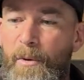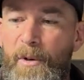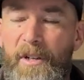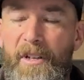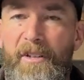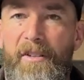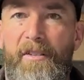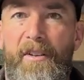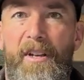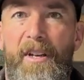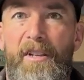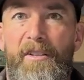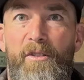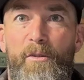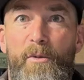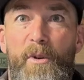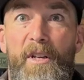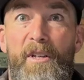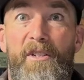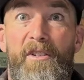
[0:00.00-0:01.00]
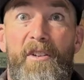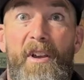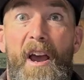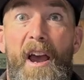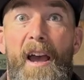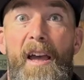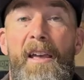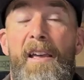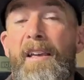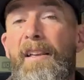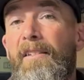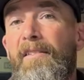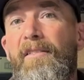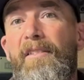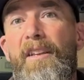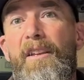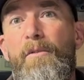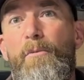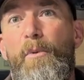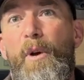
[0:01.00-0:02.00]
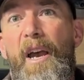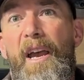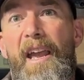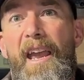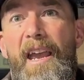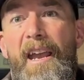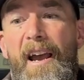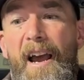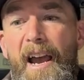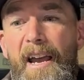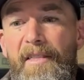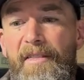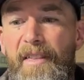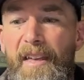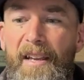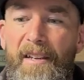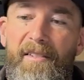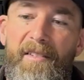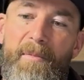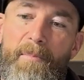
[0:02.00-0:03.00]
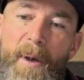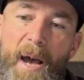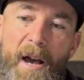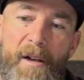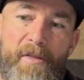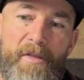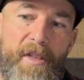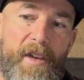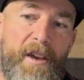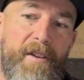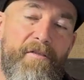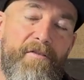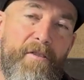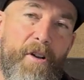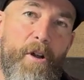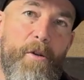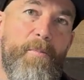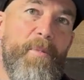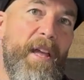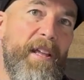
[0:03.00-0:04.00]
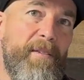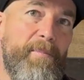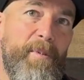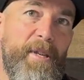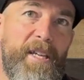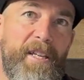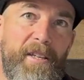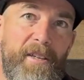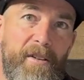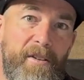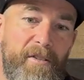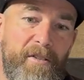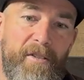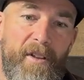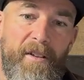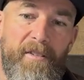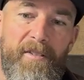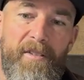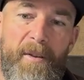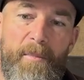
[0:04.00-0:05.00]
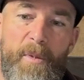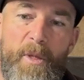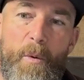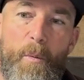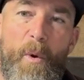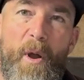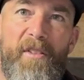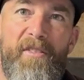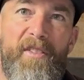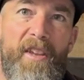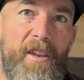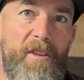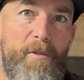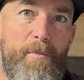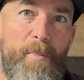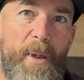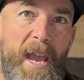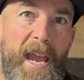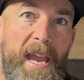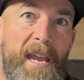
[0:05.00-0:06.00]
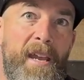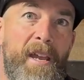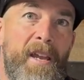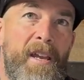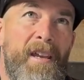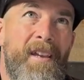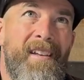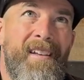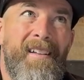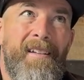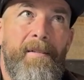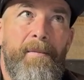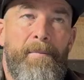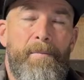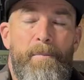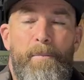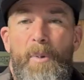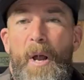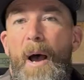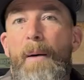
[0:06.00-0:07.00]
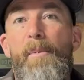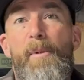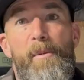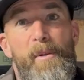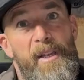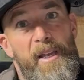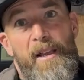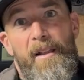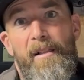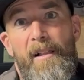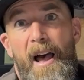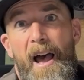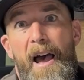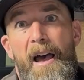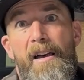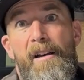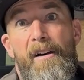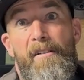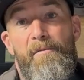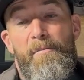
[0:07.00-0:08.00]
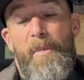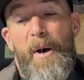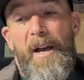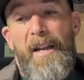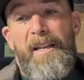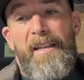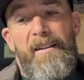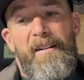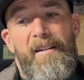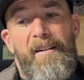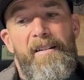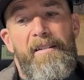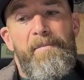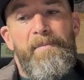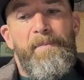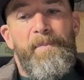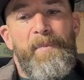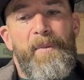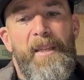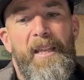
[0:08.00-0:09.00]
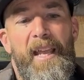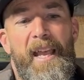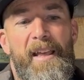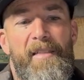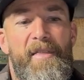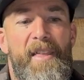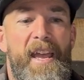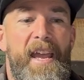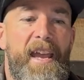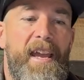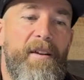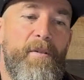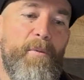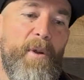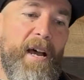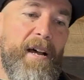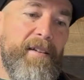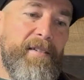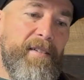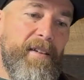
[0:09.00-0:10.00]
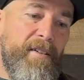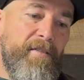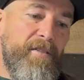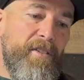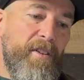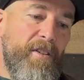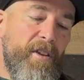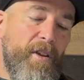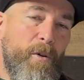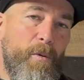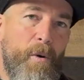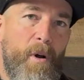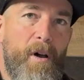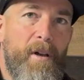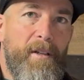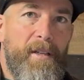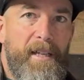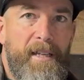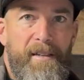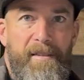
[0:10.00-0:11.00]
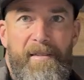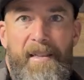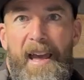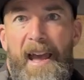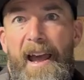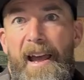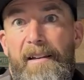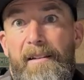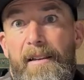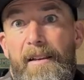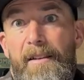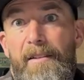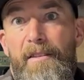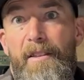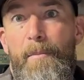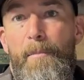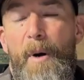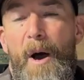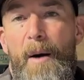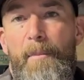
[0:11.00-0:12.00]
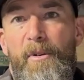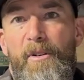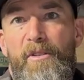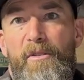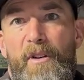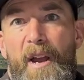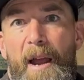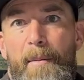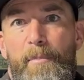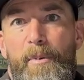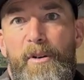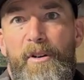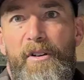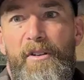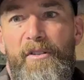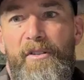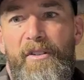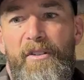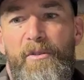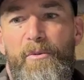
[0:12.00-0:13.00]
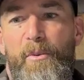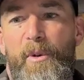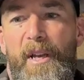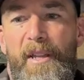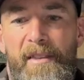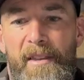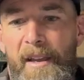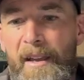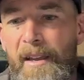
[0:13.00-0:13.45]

We're just going to screenshot, see what AI thinks about the foam that's being used on some of the ones that you pay probably a lot of money on, and then relative to the quality that the Bomberstrap produces with.